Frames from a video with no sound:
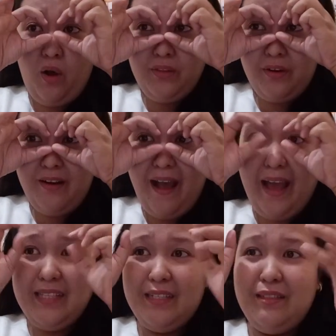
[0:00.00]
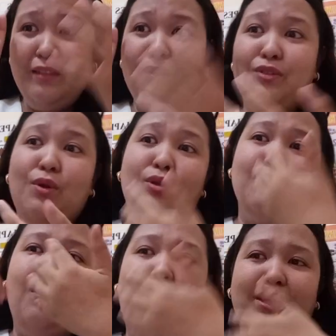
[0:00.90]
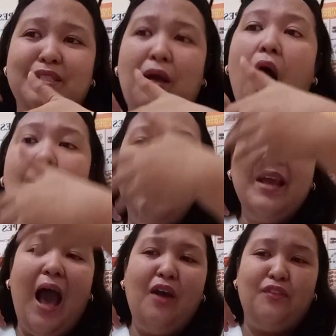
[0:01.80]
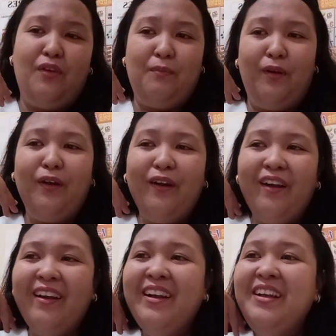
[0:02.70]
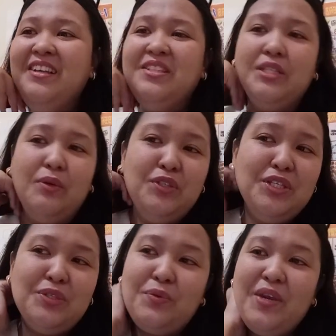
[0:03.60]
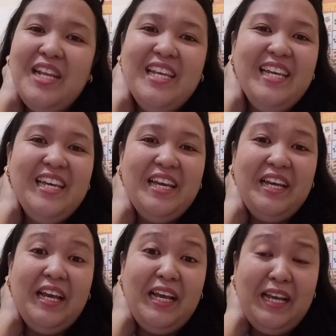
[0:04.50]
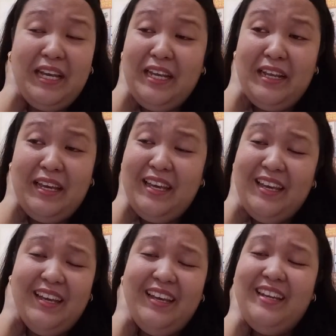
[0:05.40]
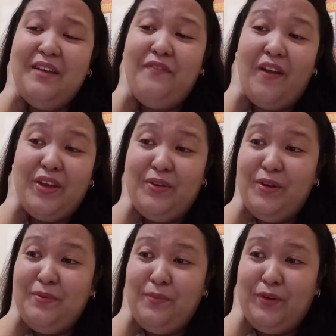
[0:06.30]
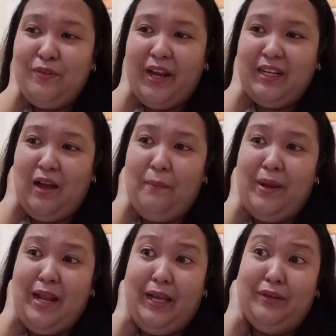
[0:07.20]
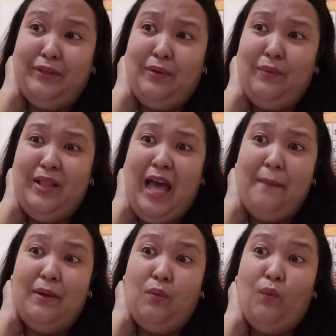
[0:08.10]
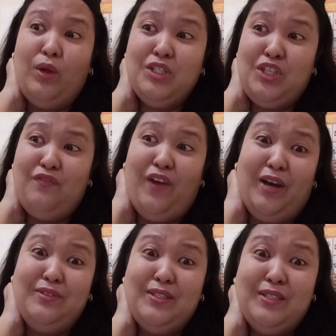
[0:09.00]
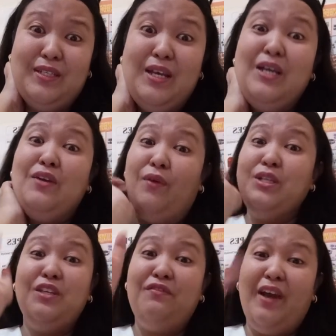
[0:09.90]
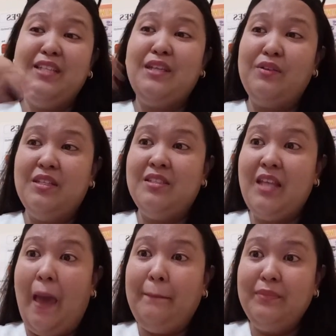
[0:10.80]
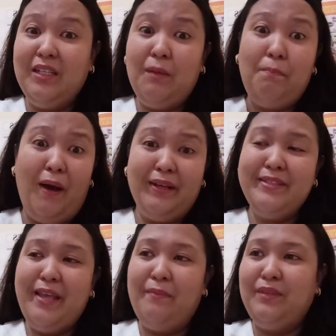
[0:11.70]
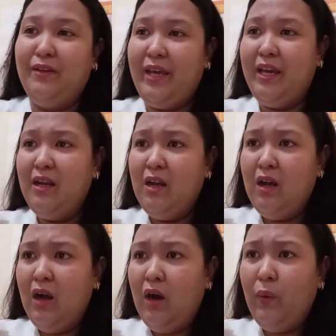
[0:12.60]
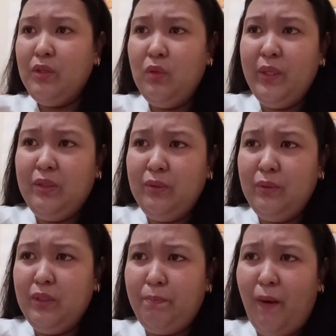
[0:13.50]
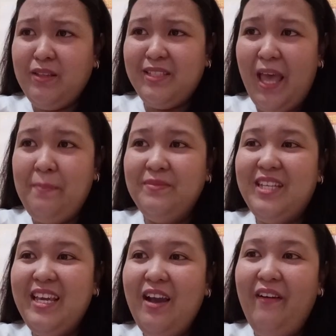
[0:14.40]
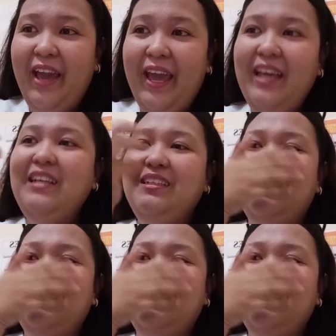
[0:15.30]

on her eyes, and then there's also hearts coming out from her, so she's really in a very good mood right now. But I don't know what will happen once she finds out it's empty, the pot is empty. Okay, what do we do? The pot's empty. Okay,